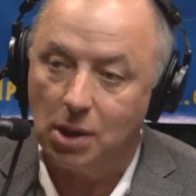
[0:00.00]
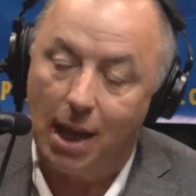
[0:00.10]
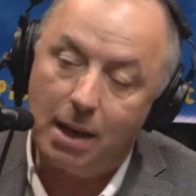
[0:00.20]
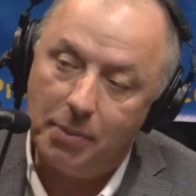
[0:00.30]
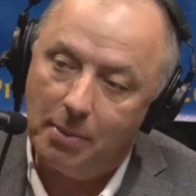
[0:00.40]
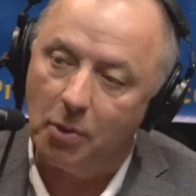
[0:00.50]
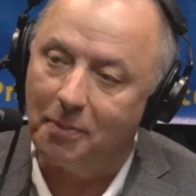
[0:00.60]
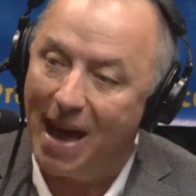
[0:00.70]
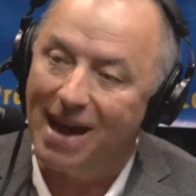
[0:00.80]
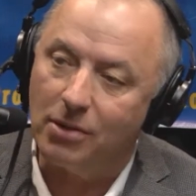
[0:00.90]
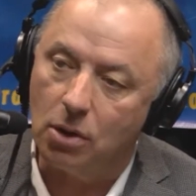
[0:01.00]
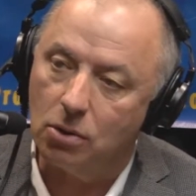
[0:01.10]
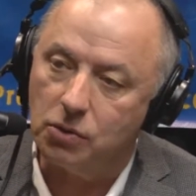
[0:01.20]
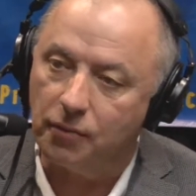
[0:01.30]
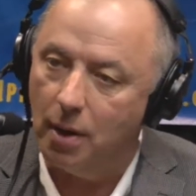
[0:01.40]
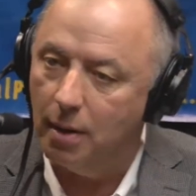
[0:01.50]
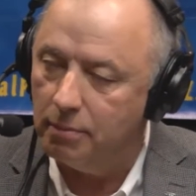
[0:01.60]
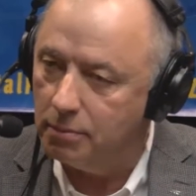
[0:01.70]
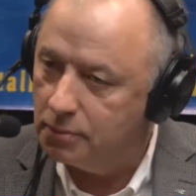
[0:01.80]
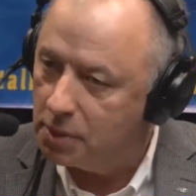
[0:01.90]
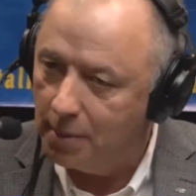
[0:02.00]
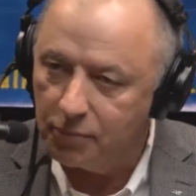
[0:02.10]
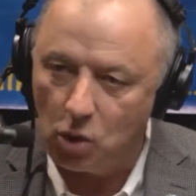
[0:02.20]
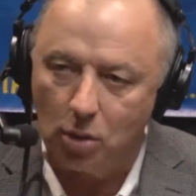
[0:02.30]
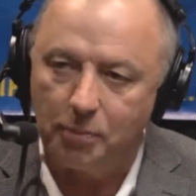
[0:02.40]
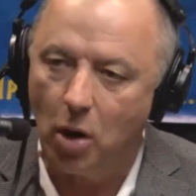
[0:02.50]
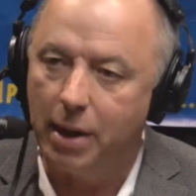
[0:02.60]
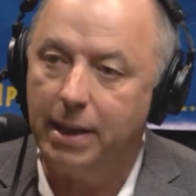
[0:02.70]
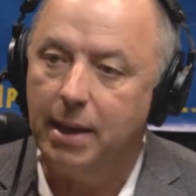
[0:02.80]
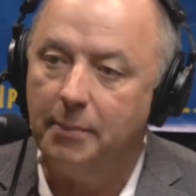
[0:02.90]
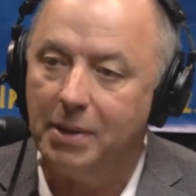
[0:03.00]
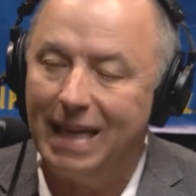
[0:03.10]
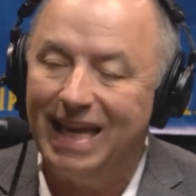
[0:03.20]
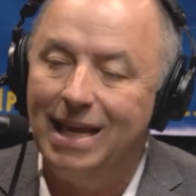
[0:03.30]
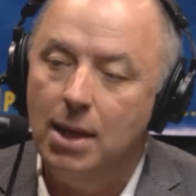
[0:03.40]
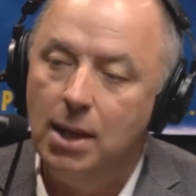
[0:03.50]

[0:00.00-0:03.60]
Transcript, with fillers: A lot of people buy those from some third-party company.